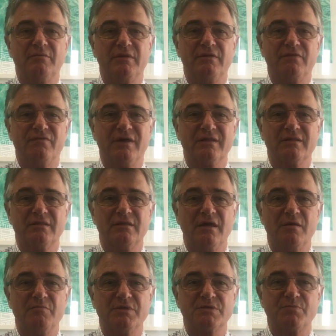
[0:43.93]
In fact, the
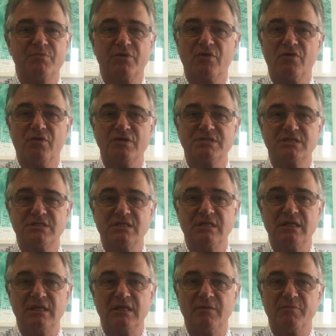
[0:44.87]
numbers across
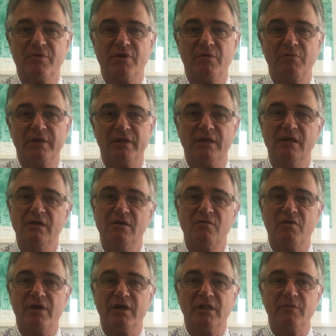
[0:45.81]
Sydney are probably
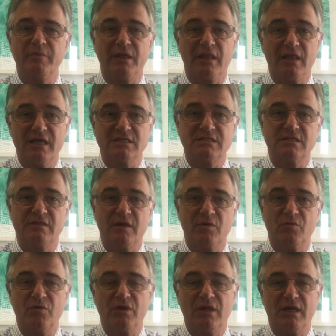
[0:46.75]
running a little bit less than they
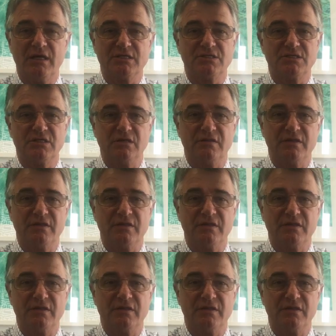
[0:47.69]
were last year.